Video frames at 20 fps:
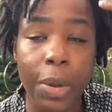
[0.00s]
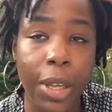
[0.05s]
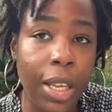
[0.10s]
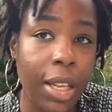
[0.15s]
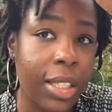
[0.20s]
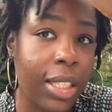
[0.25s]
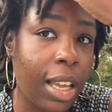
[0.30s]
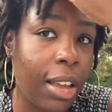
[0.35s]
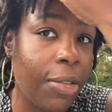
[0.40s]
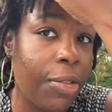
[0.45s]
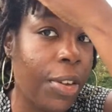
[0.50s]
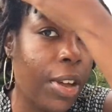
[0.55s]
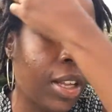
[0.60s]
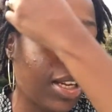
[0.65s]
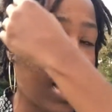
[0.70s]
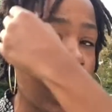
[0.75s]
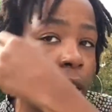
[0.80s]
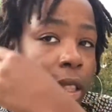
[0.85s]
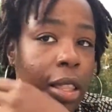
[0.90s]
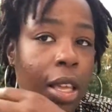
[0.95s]
because I
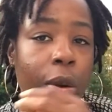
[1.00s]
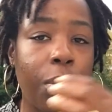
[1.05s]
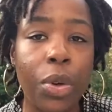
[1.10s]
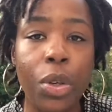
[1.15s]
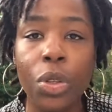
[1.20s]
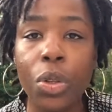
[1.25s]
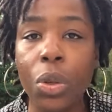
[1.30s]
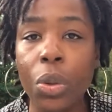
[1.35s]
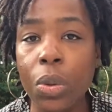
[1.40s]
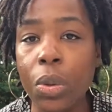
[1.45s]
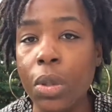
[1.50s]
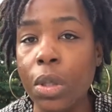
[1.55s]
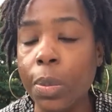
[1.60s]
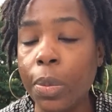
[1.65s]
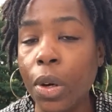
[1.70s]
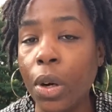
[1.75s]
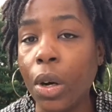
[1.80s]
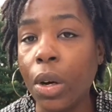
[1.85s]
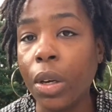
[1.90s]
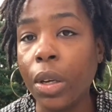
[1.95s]
felt like they were too
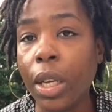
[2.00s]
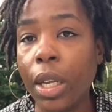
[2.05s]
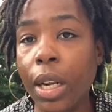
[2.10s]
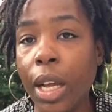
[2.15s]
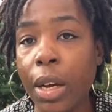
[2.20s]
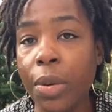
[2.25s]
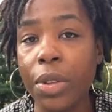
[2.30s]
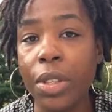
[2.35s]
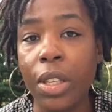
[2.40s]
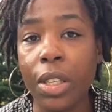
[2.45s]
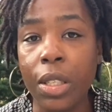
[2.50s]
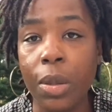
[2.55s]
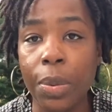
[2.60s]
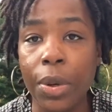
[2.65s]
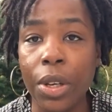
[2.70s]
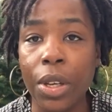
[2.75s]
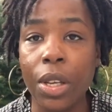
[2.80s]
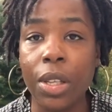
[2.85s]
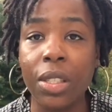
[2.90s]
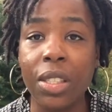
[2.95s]
small and I was
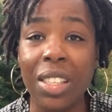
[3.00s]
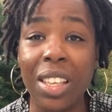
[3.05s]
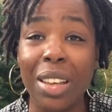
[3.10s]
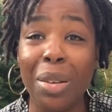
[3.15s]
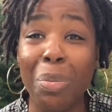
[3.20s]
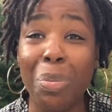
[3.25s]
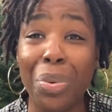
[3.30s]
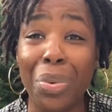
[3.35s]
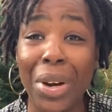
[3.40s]
experiencing